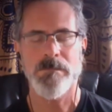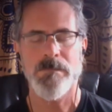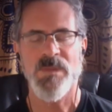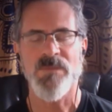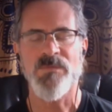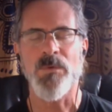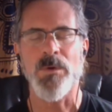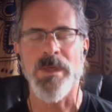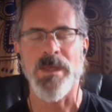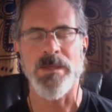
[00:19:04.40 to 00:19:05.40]
The
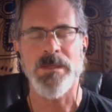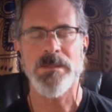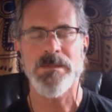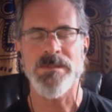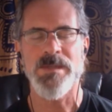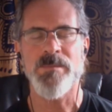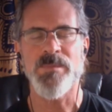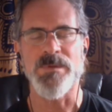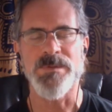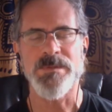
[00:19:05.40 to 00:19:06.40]
forehead and temples.